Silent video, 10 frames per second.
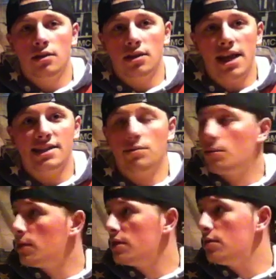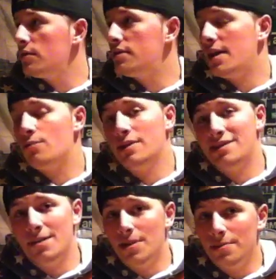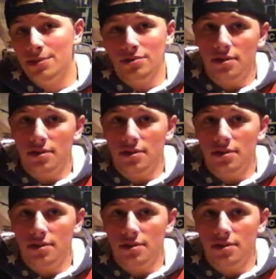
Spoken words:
The last thing we want to do is take 1 step up and